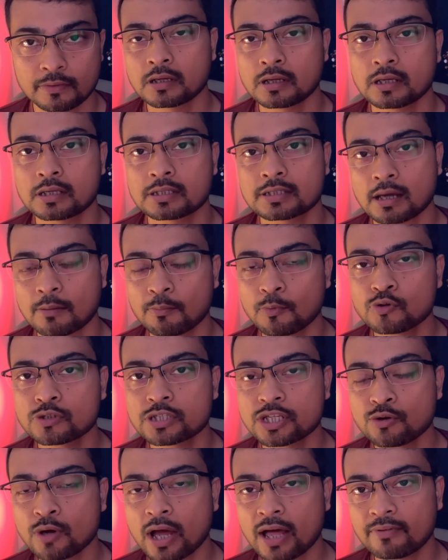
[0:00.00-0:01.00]
Suppose you
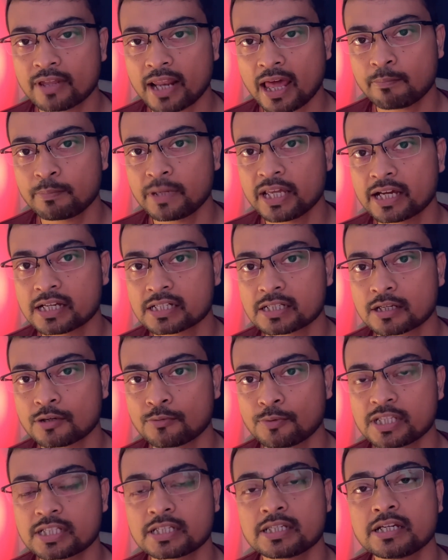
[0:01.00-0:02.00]
have an application
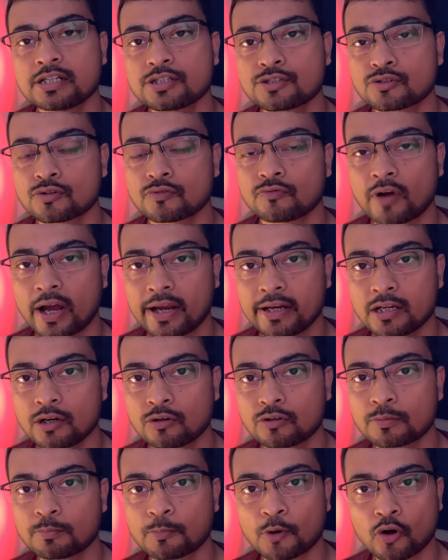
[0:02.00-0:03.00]
which needs to find
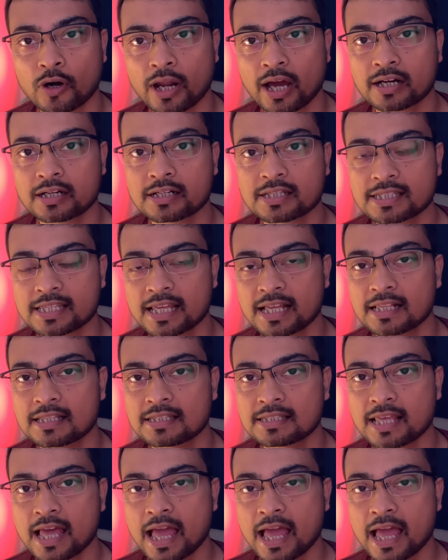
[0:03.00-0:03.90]
out product sales